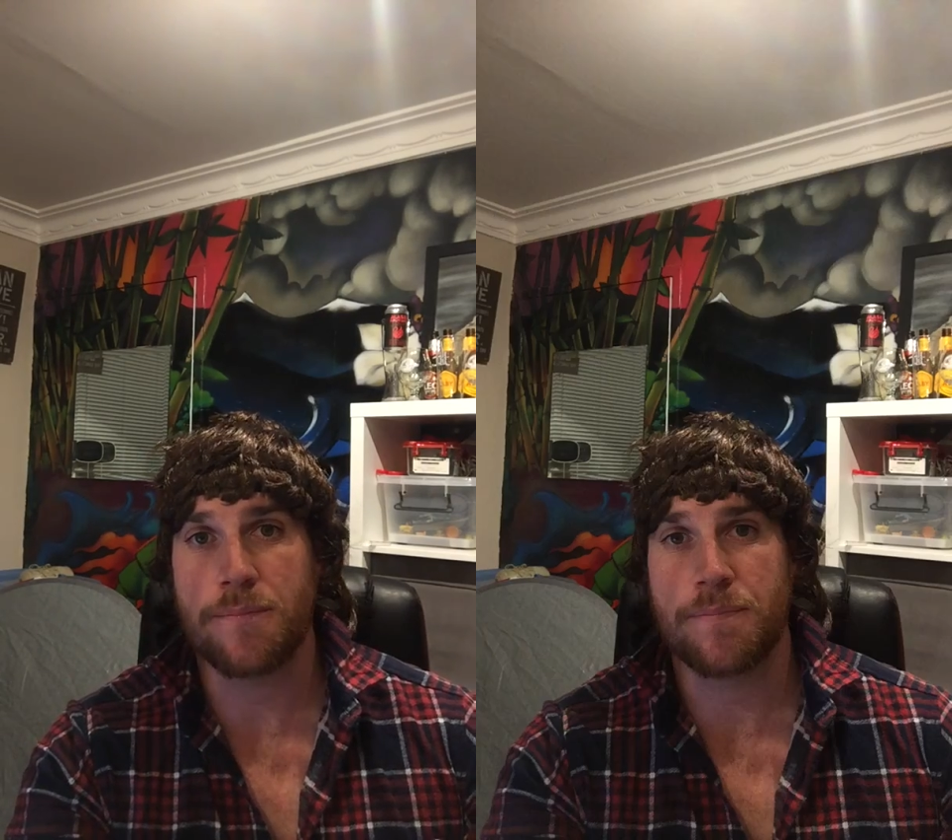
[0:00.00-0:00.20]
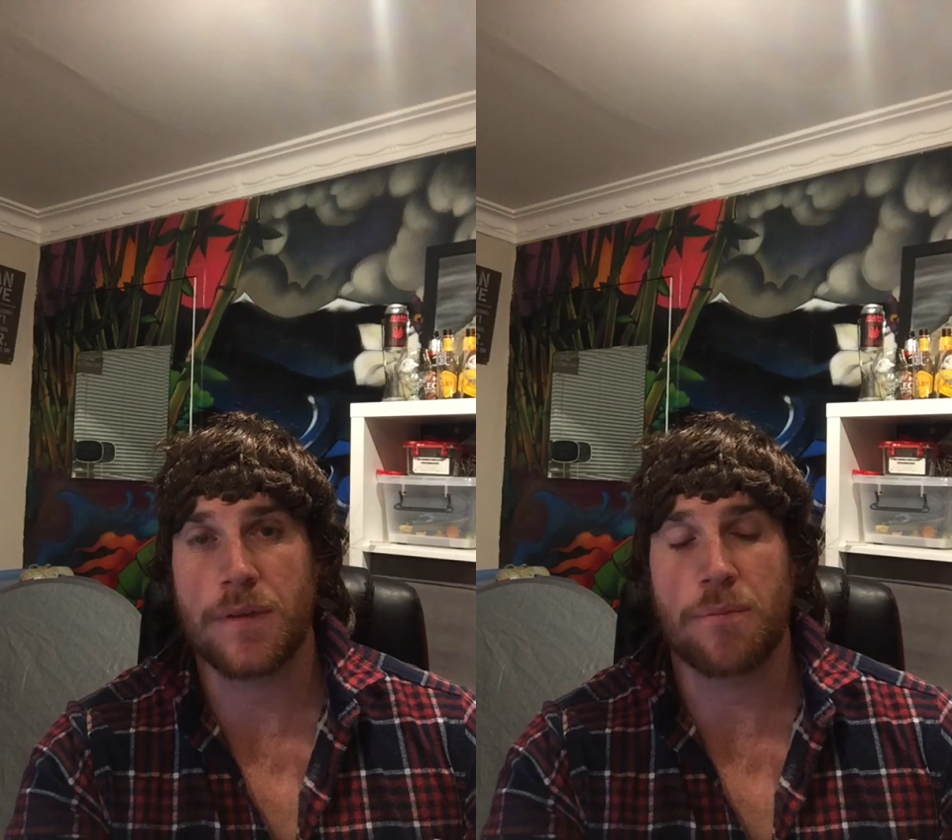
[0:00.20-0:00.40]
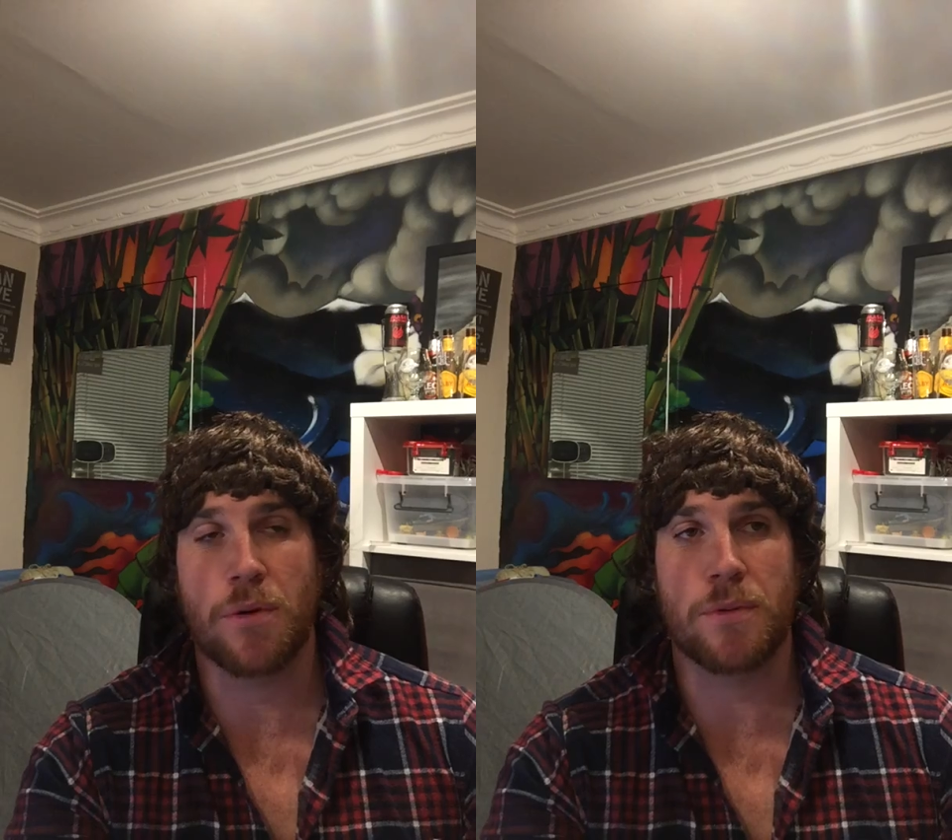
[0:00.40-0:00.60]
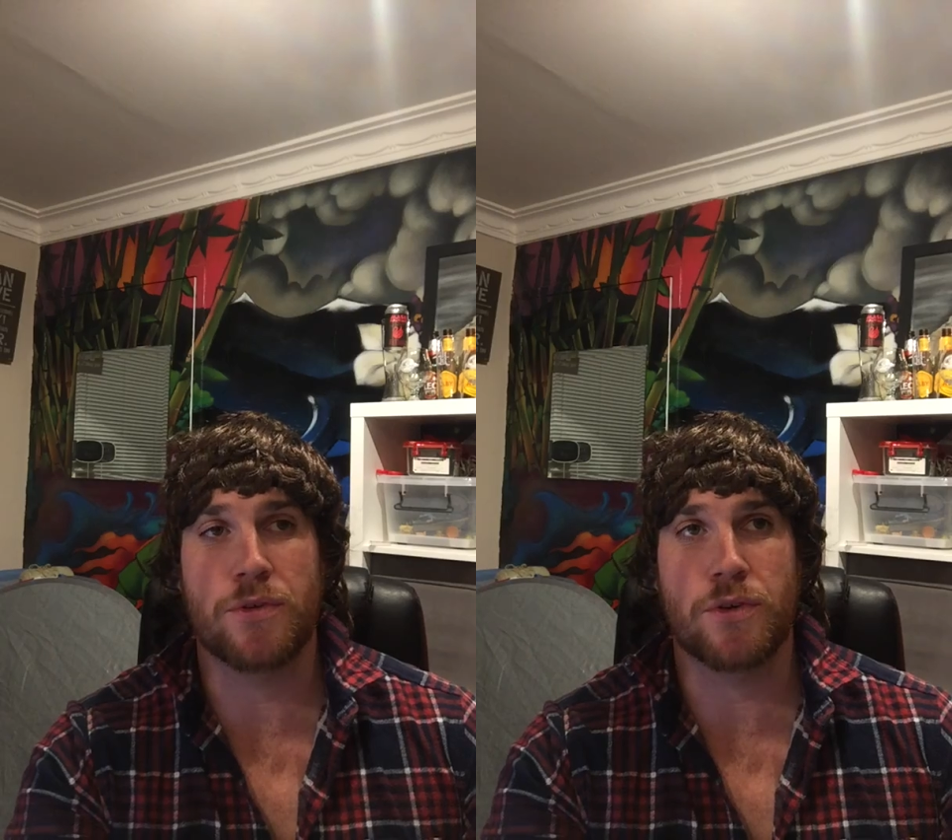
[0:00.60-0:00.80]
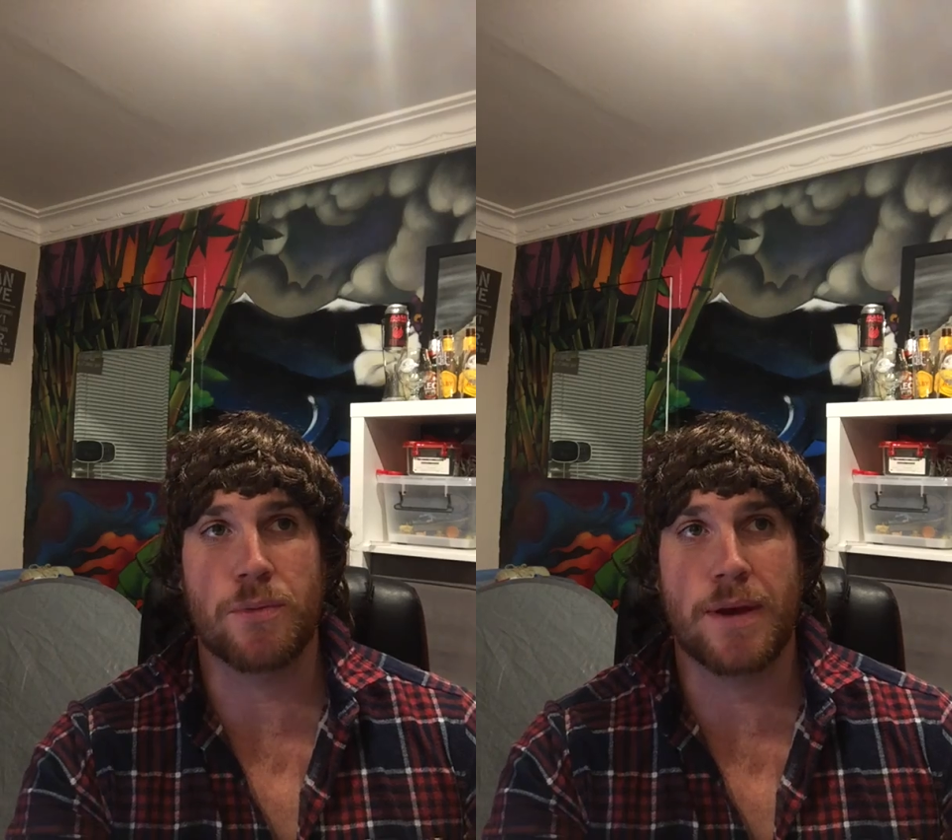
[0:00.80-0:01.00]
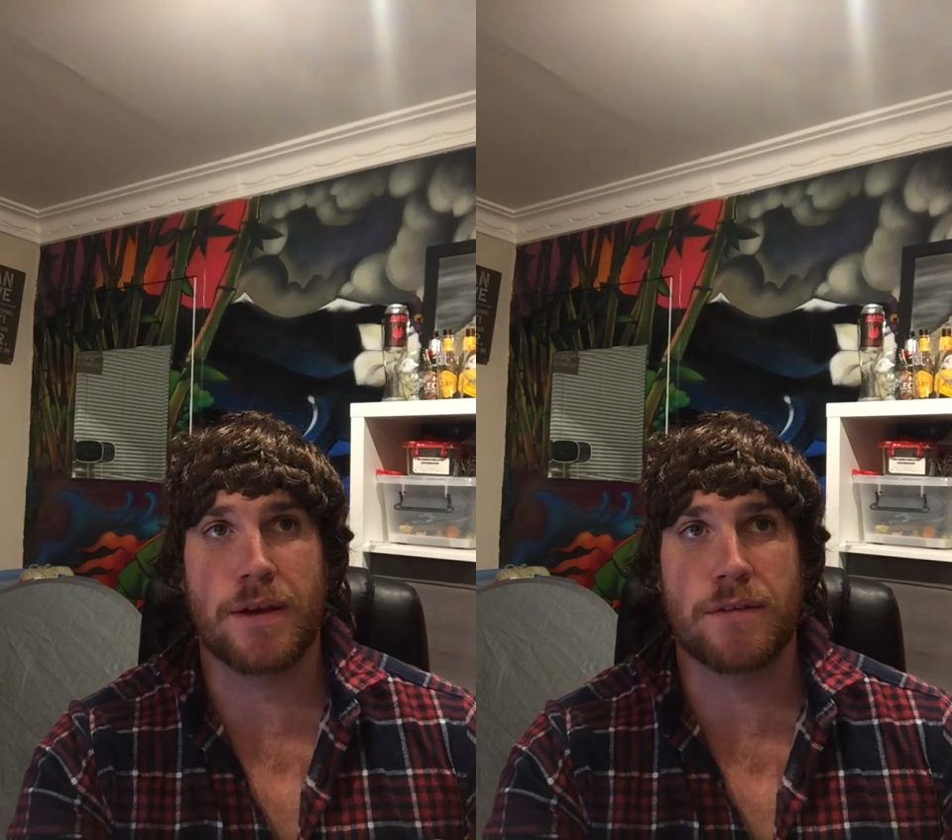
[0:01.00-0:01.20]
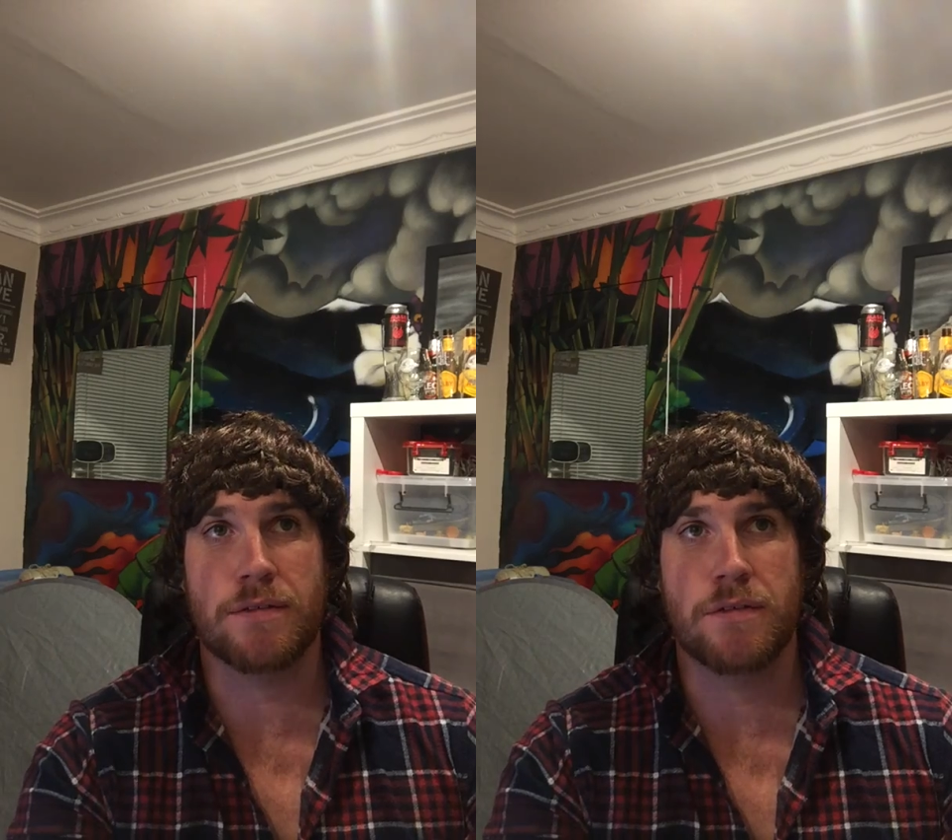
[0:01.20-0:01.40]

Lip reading: It probably took about